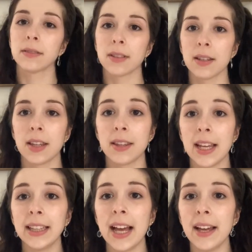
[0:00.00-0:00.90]
The
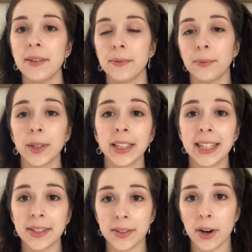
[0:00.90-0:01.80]
thing that really
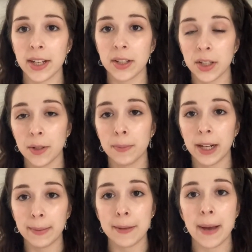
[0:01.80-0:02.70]
started to bring
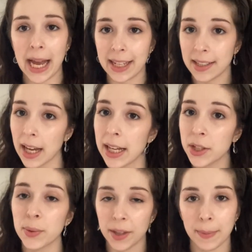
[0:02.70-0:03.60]
me back in
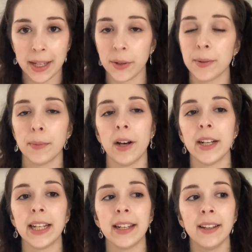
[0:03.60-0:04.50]
touch with my own
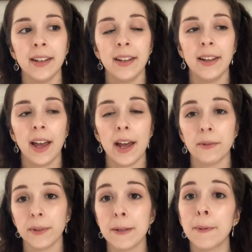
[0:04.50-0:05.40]
body and
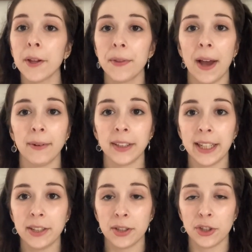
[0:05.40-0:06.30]
rebuild that
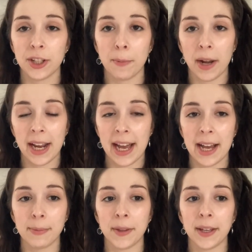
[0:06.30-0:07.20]
relationship that I had
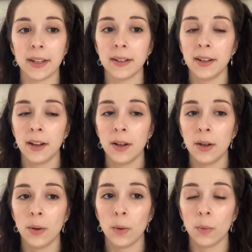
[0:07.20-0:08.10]
with it
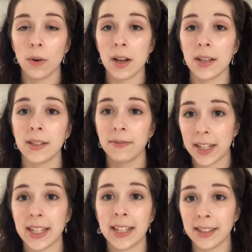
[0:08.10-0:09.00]
was
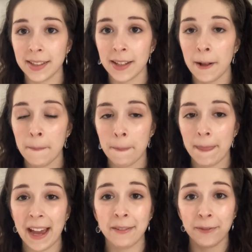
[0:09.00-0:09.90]
fitness.
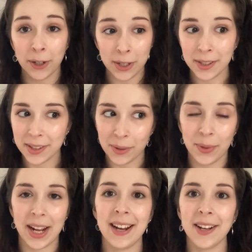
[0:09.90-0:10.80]
At first, when
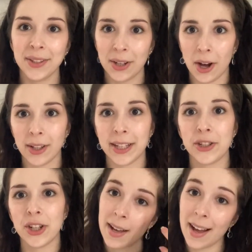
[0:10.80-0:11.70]
I got to college,
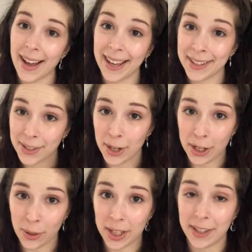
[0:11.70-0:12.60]
I started
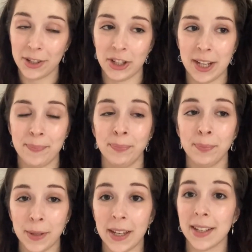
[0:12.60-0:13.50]
going to the gym
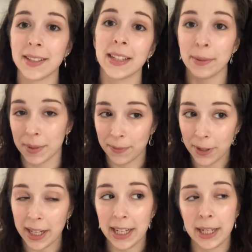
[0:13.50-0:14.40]
because it was
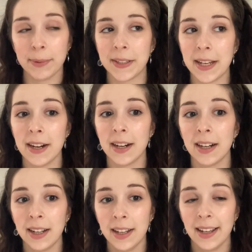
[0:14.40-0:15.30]
free, it was
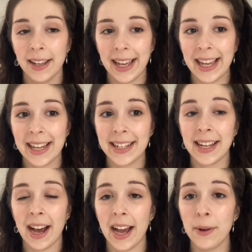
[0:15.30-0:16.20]
there, and
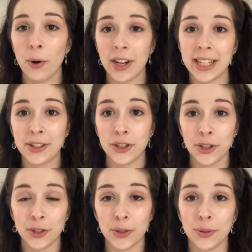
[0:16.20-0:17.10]
I wanted
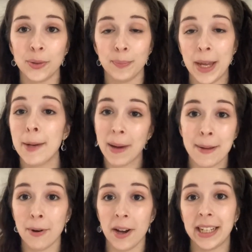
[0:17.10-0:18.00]
to make my
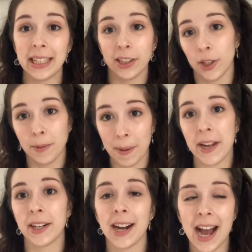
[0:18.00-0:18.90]
body look
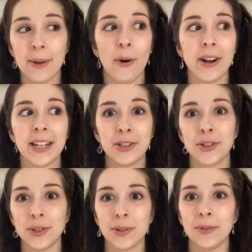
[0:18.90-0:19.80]
better. I wanted
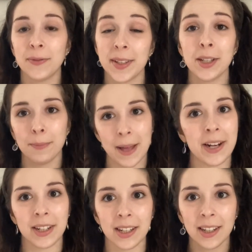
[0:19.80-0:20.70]
to feel
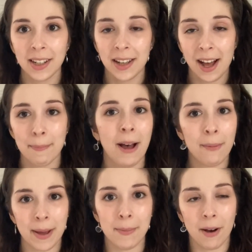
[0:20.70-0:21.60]
better about
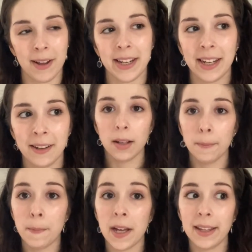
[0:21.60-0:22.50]
my body.
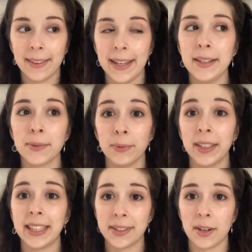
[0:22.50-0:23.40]
But things
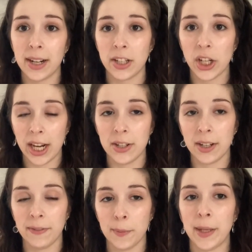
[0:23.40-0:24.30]
really started changing
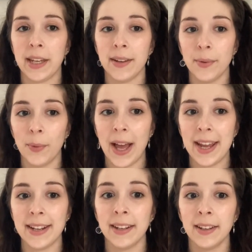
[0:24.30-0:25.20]
for me
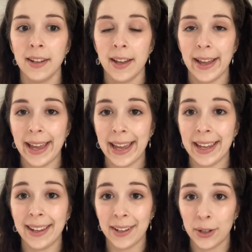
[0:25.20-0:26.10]
when
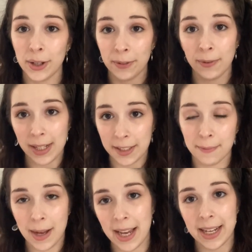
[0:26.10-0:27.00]
a good friend of
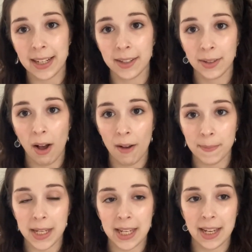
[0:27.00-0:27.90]
mine taught
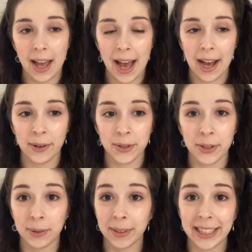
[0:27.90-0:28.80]
me how
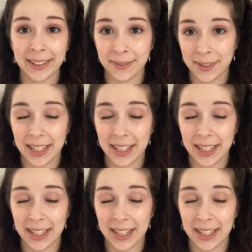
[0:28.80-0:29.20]
to lift.